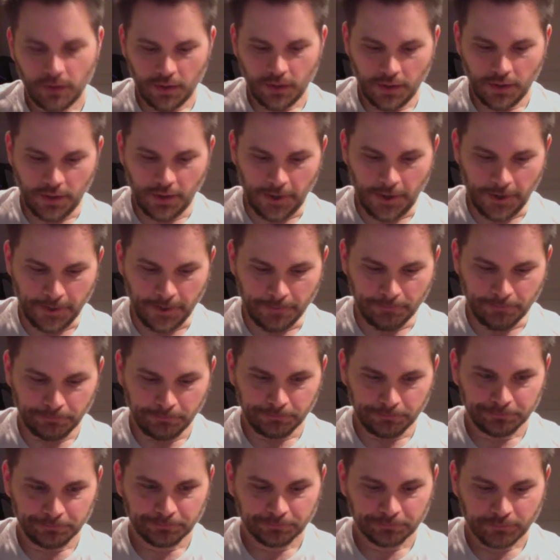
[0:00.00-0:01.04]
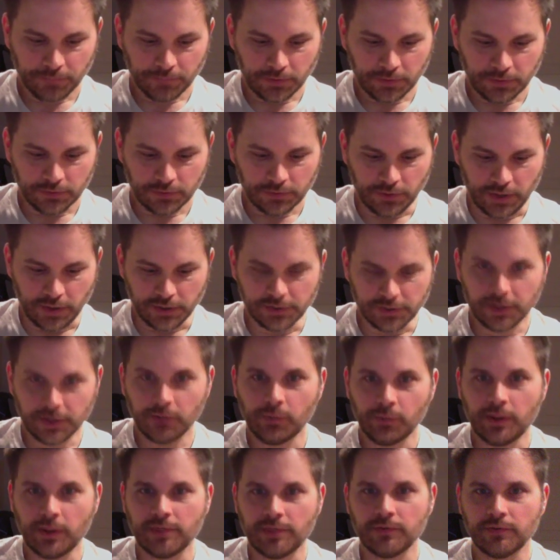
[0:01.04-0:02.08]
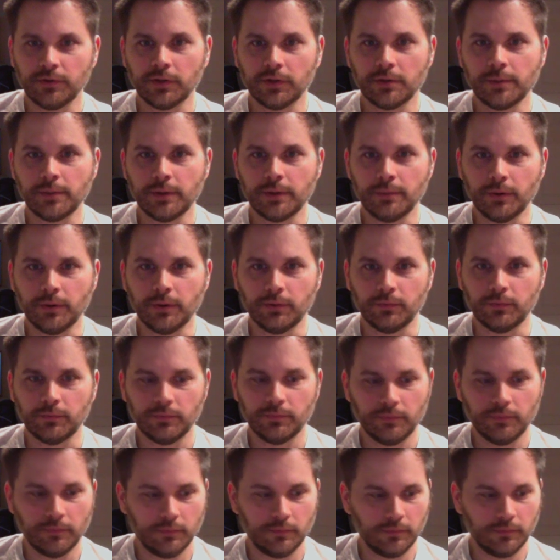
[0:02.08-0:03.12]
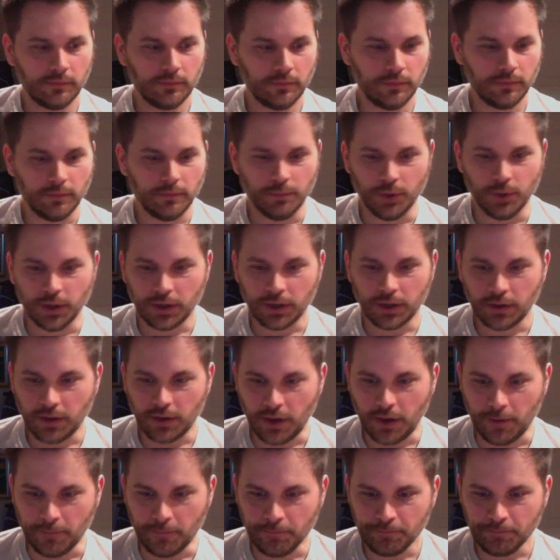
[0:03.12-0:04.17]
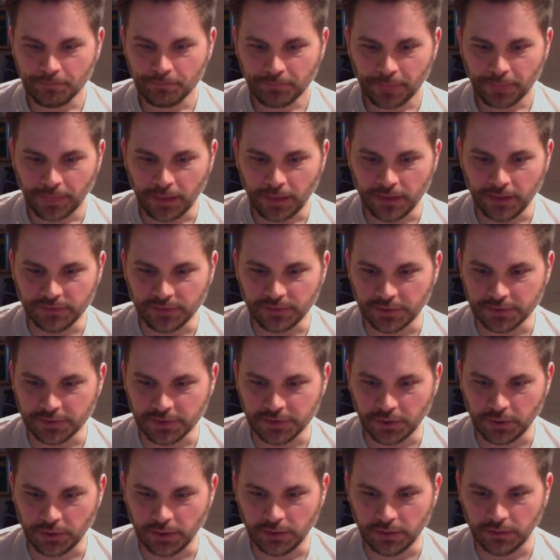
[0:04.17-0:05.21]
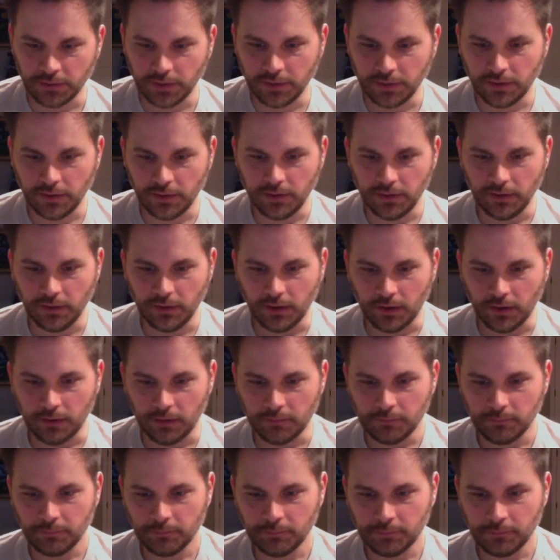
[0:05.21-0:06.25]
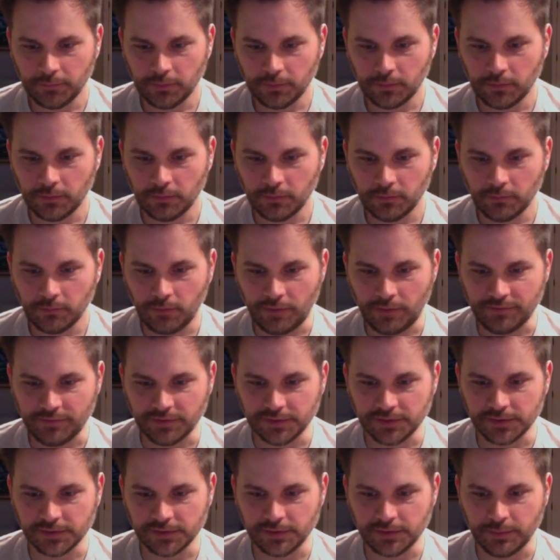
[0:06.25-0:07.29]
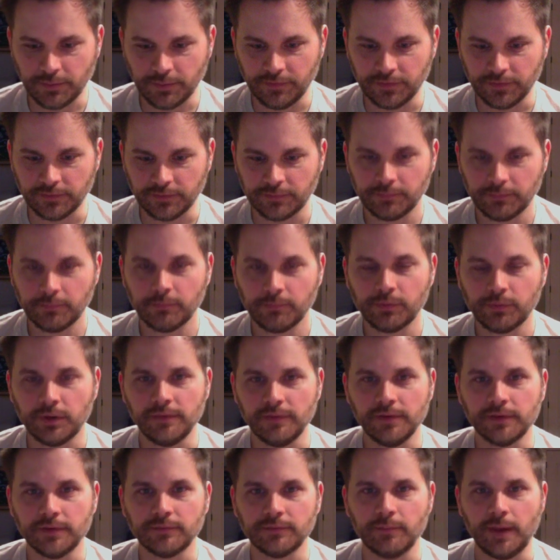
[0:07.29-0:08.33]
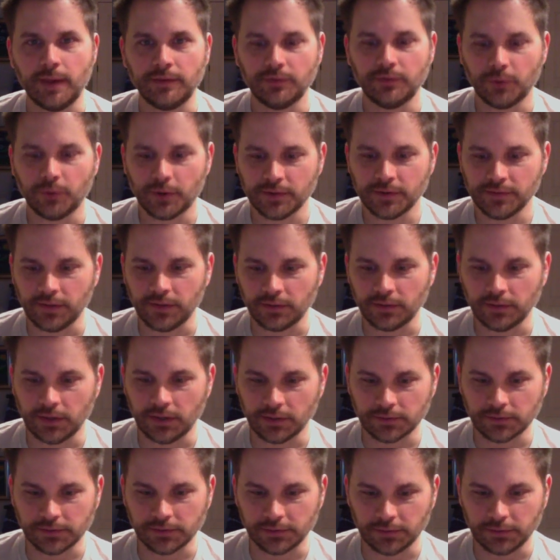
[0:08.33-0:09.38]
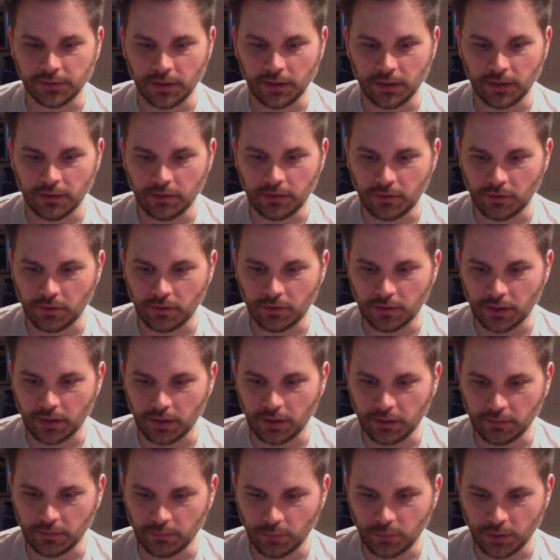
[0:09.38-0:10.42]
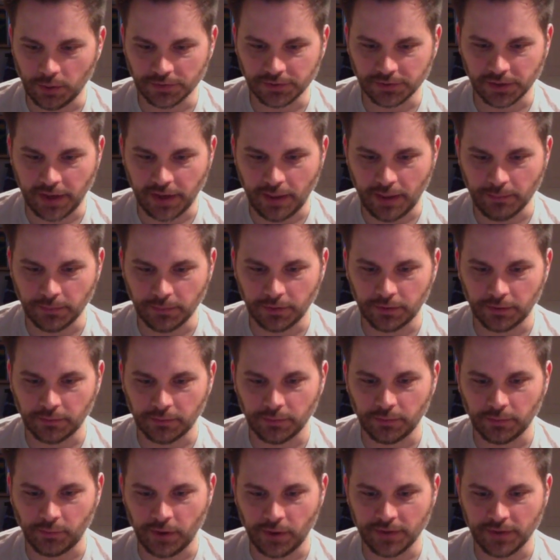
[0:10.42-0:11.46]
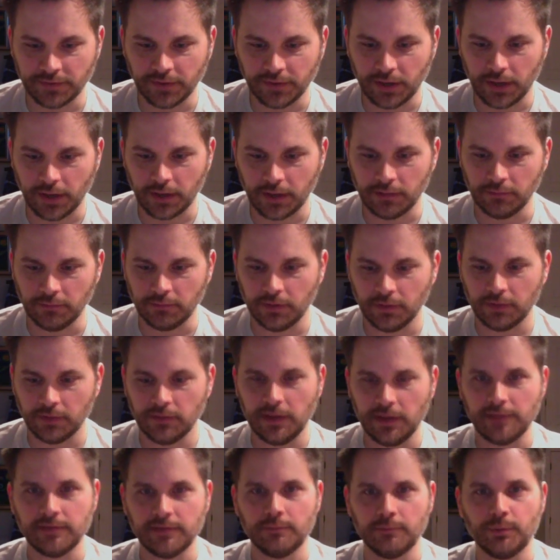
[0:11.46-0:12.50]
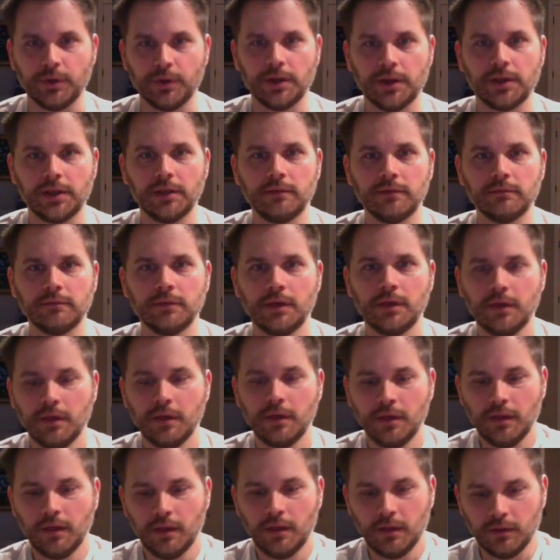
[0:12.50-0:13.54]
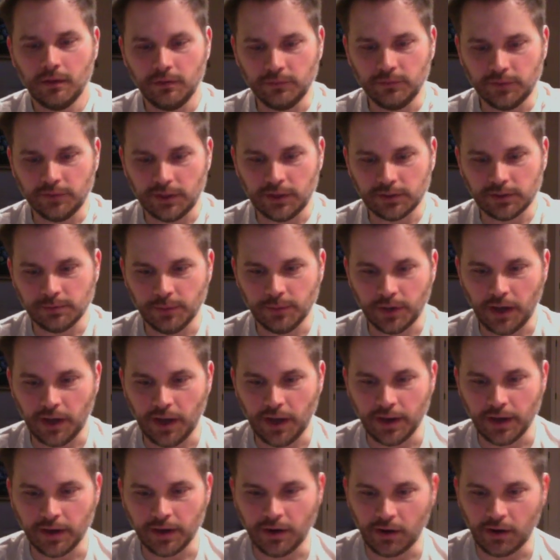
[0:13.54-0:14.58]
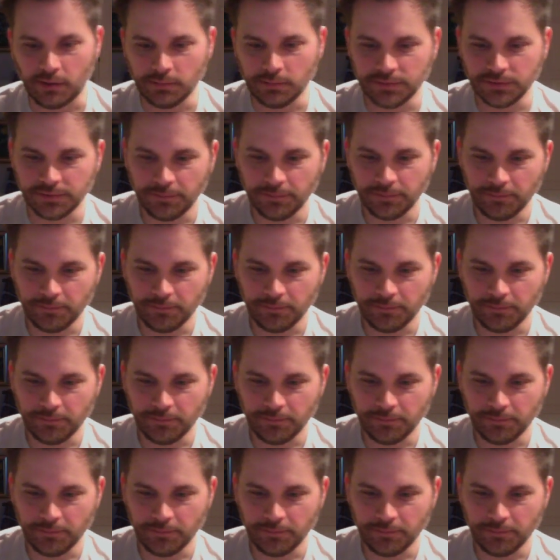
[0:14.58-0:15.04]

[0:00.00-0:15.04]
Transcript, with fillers: Um, so I'm just going to run through a little bit about the book. Um, he starts out, he, he, he uh, references some of his previous mentors like Dr. Uh, or uh, Walter Kempner with the rice diet and Nathan Pritikin, who talked about high carbs.